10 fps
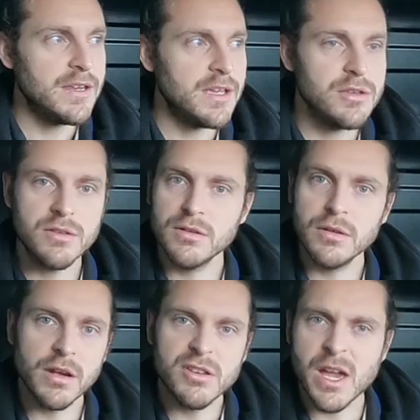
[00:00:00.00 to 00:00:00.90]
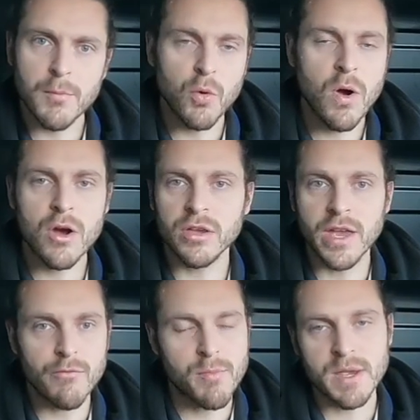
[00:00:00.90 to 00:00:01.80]
And yeah, you know, you get more work, you
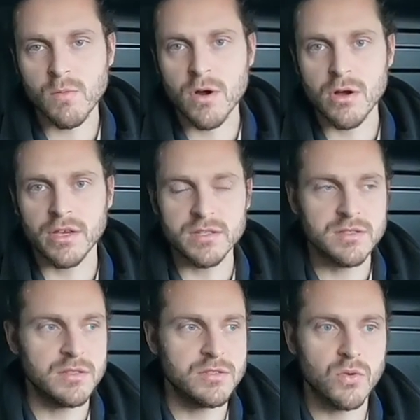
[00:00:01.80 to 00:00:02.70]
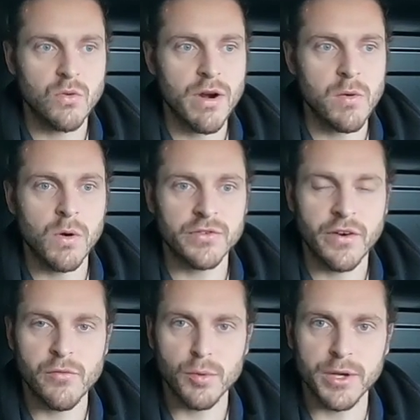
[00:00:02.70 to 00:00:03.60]
get repeat work. It's sort of great. It works
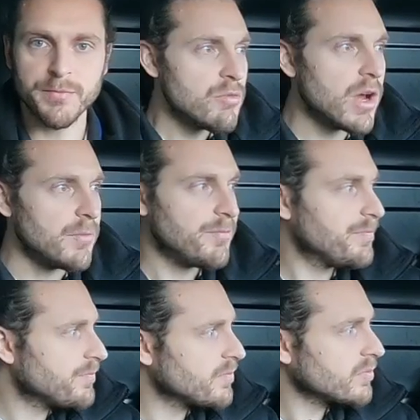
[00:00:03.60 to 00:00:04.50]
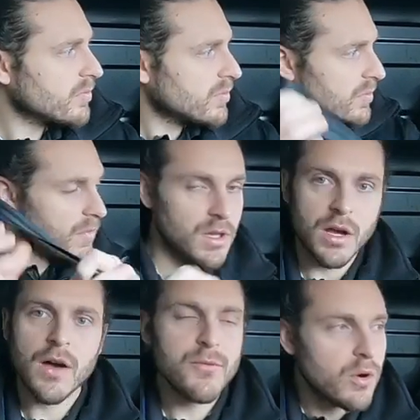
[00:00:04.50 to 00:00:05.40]
for everybody. Right.
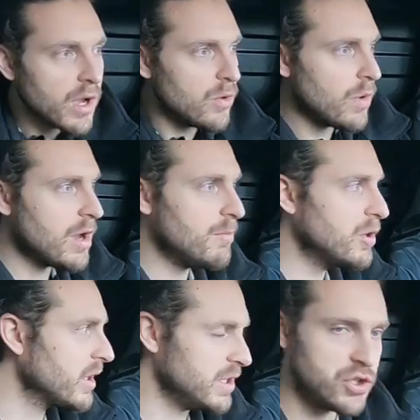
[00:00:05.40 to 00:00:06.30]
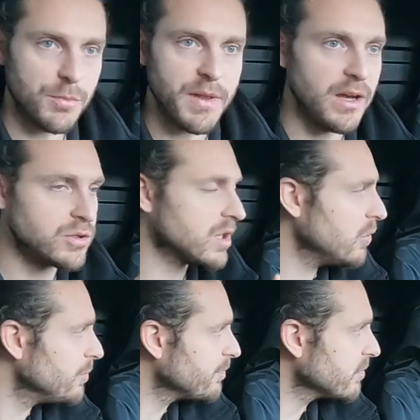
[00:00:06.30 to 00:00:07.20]
I've got to go look at this job now, so
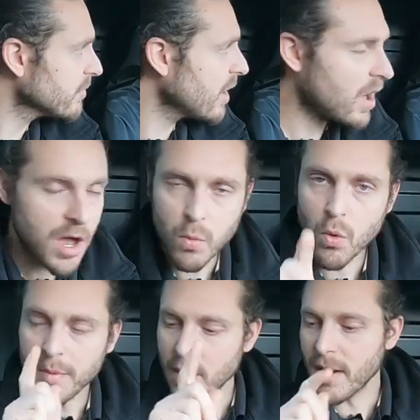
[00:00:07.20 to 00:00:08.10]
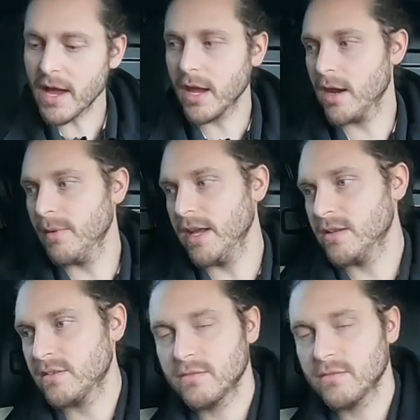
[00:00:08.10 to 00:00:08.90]
I will be back in a minute.